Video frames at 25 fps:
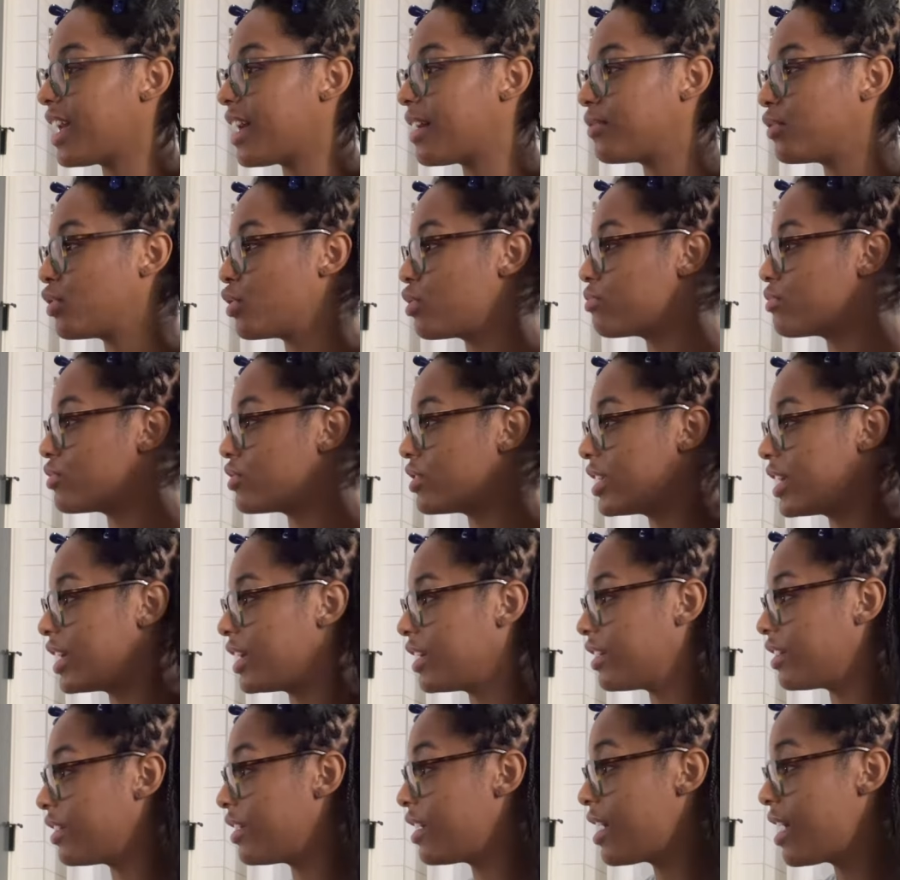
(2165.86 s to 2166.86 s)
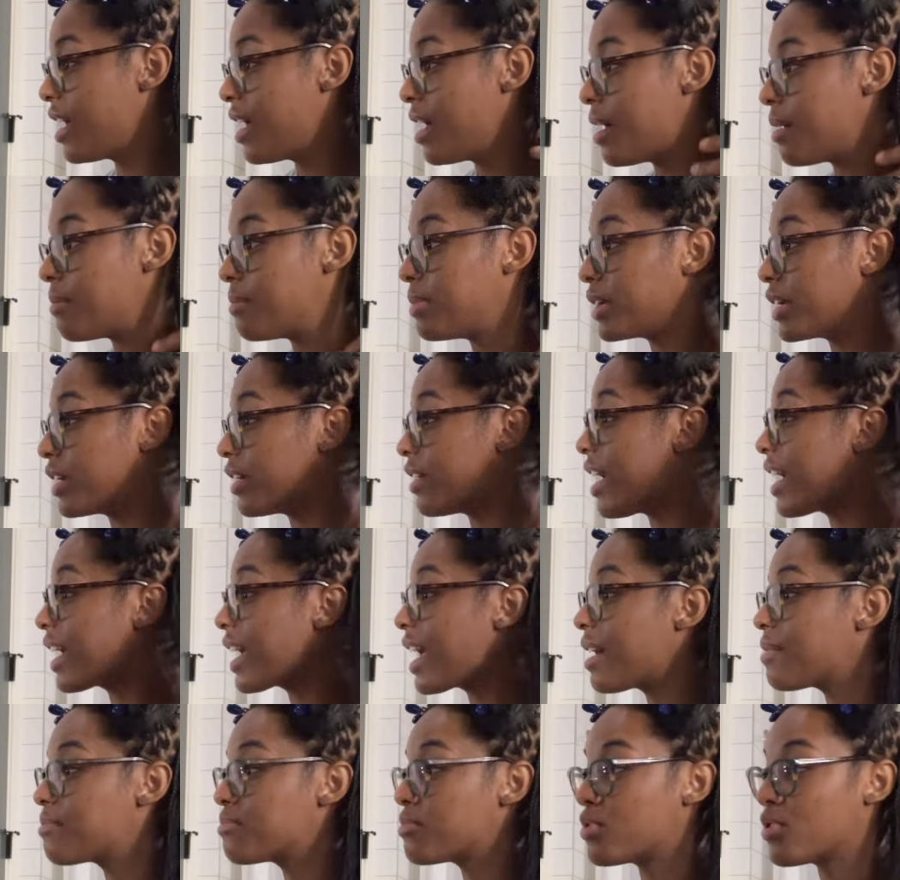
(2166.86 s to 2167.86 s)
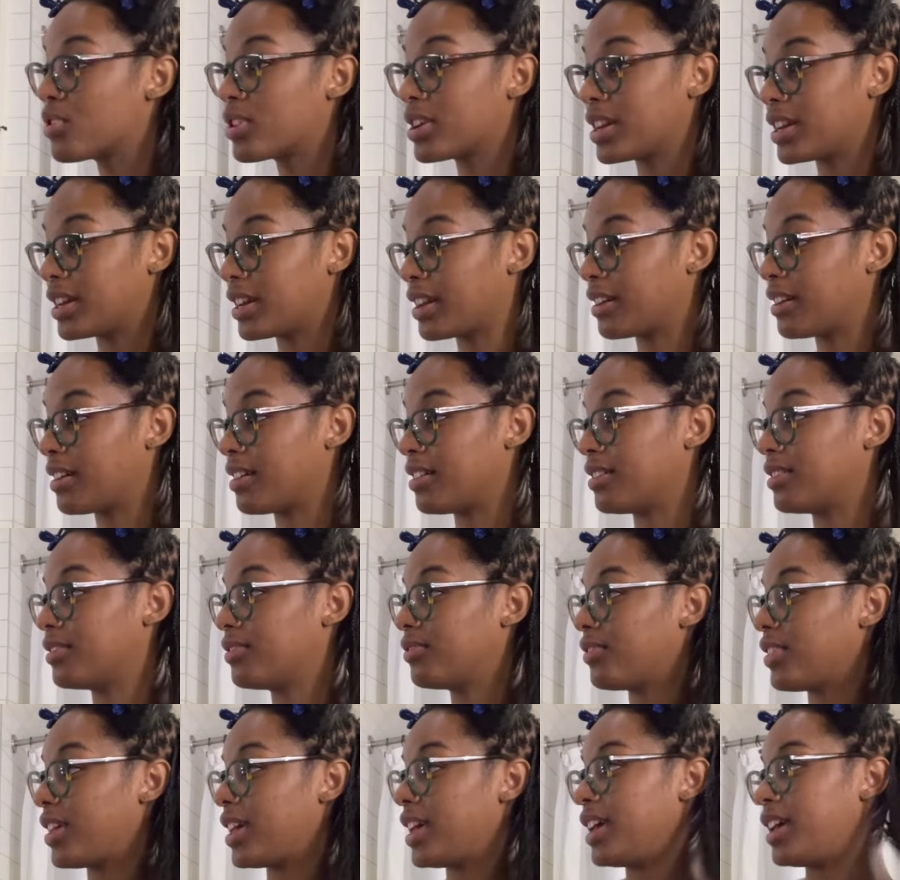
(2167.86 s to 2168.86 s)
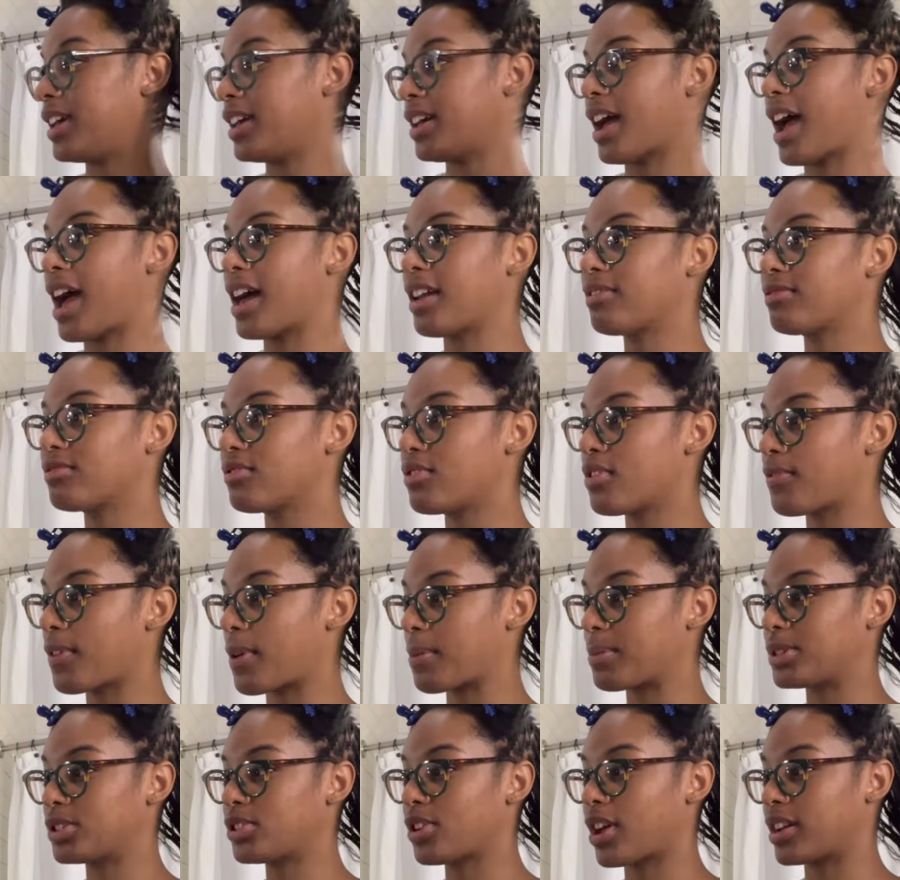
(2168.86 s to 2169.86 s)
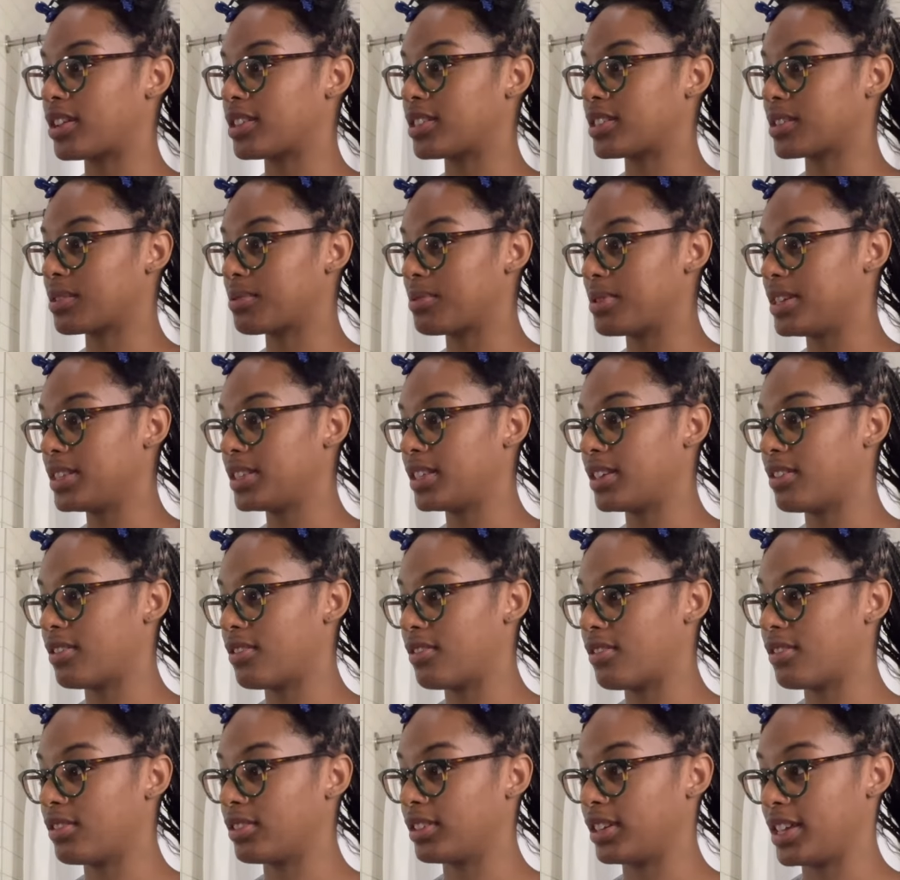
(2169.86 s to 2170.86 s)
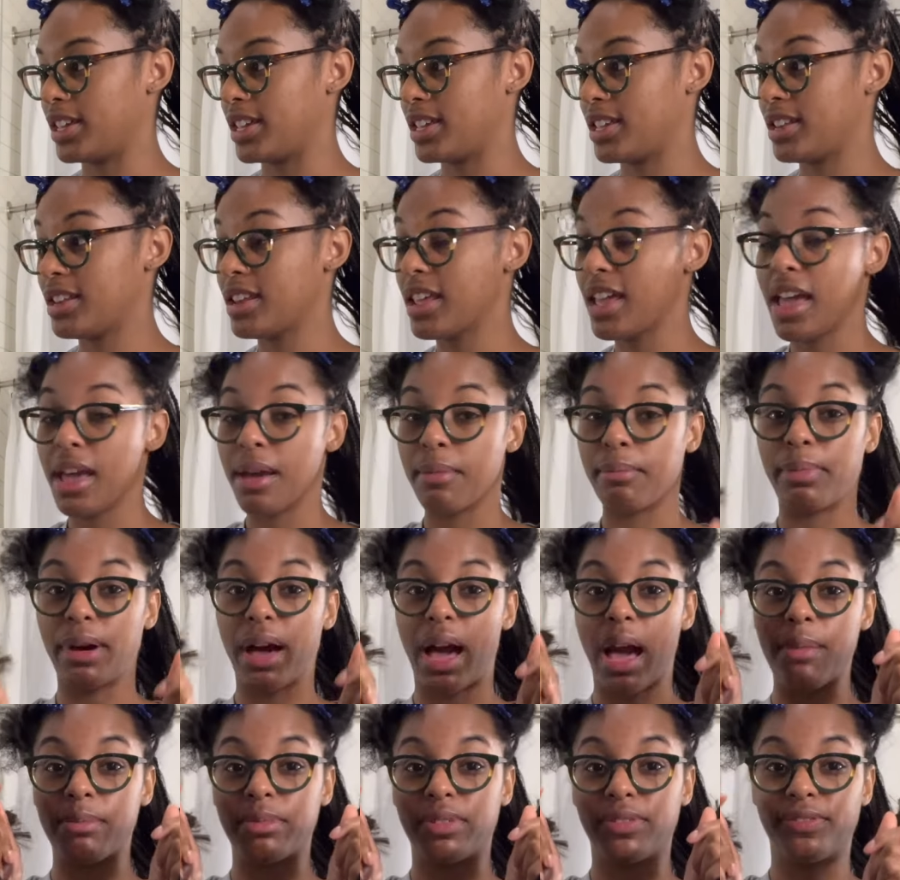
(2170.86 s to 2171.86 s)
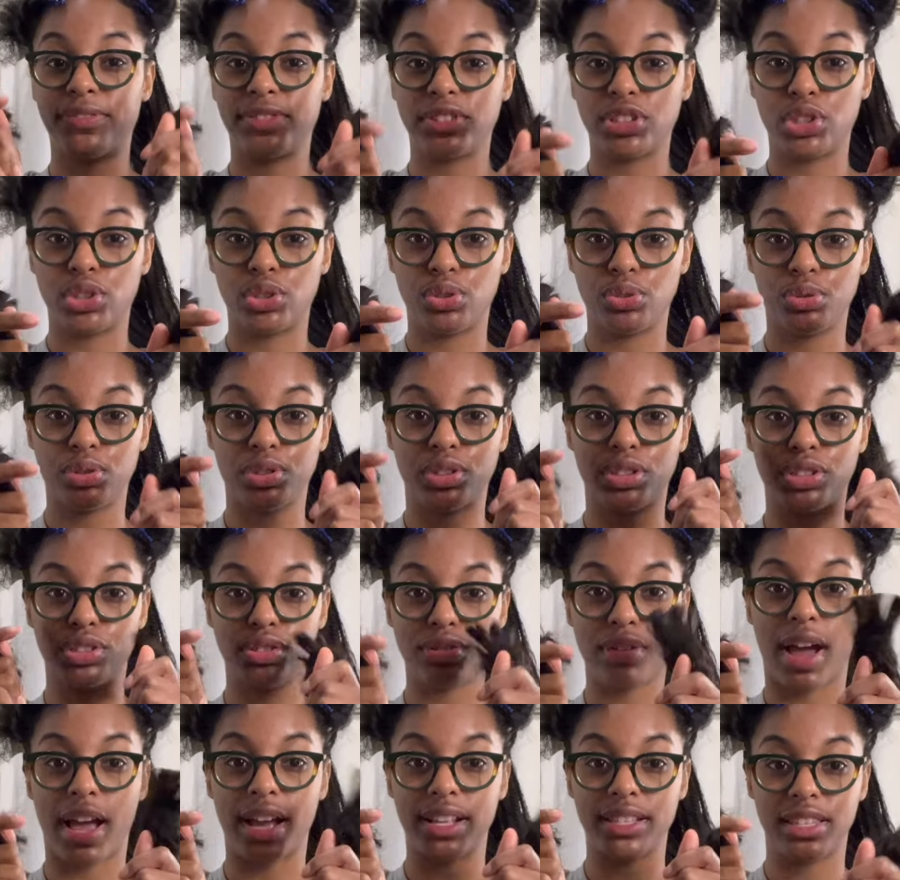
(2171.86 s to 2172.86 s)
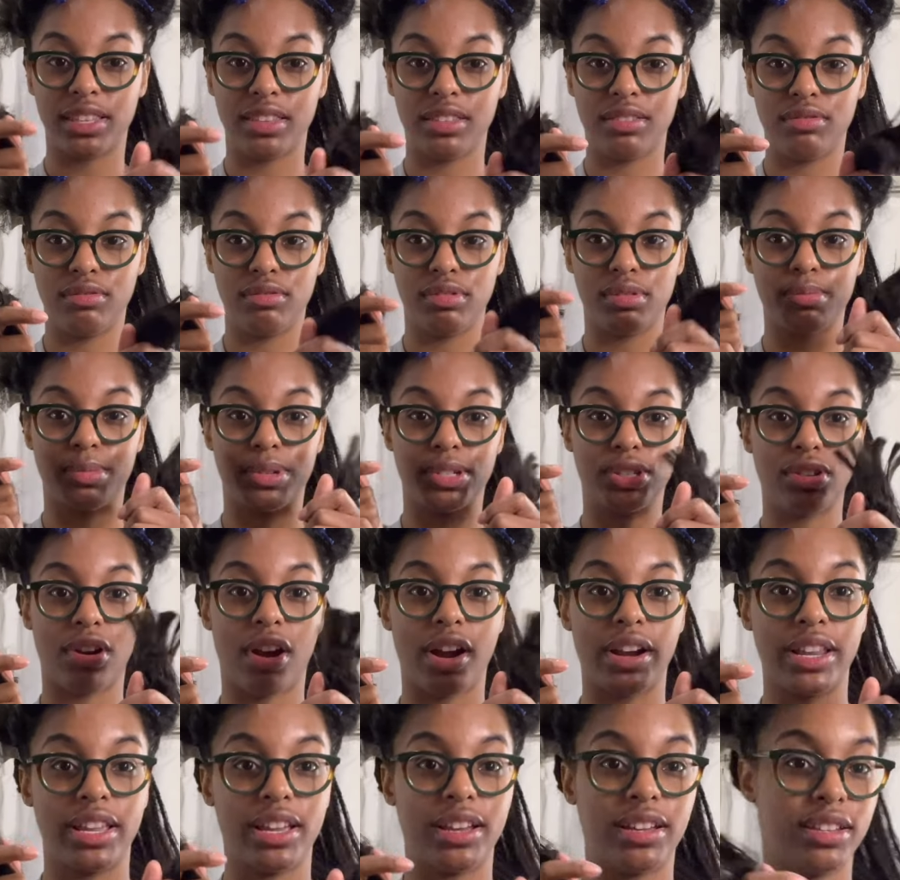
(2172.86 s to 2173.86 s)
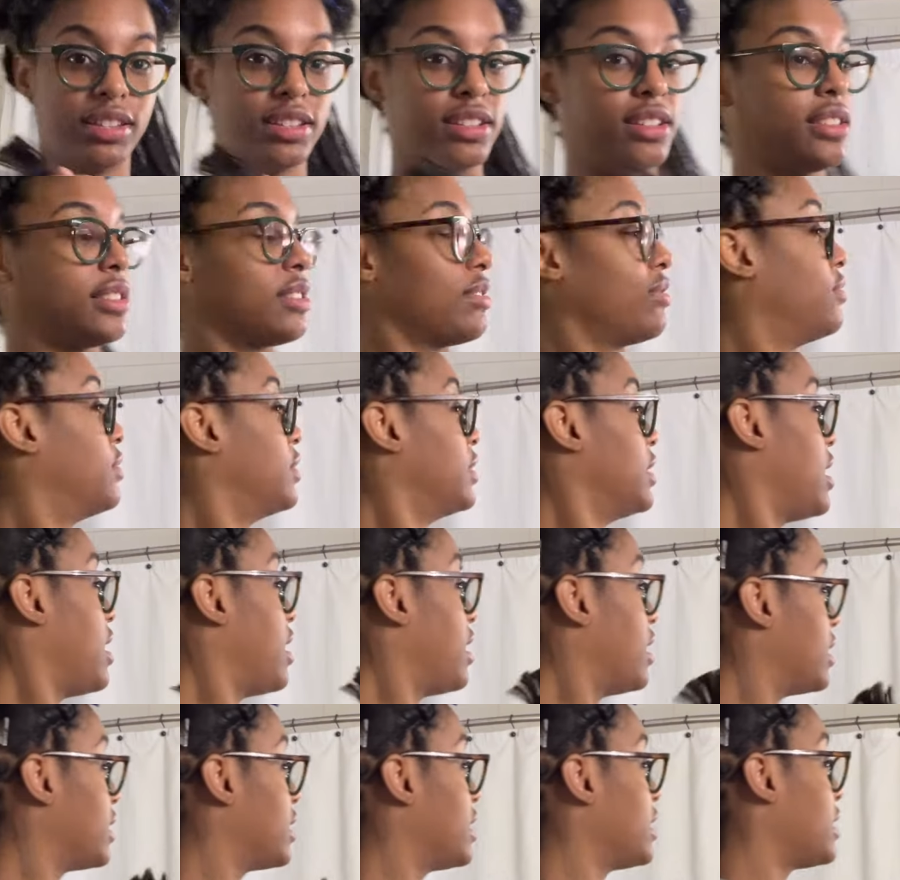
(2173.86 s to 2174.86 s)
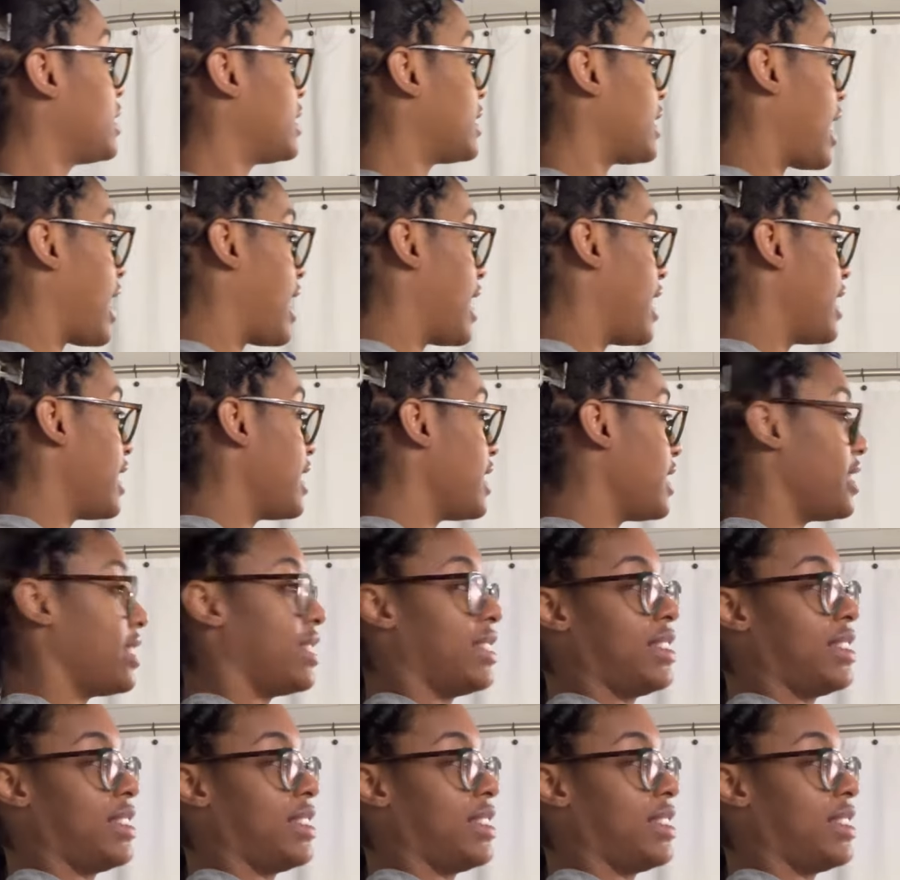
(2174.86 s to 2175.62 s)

have no more hair. But girl, I got more than enough. And I don't know if I'm going to try to squeeze it all in, but I'm going to for sure try to use majority of this on the other side.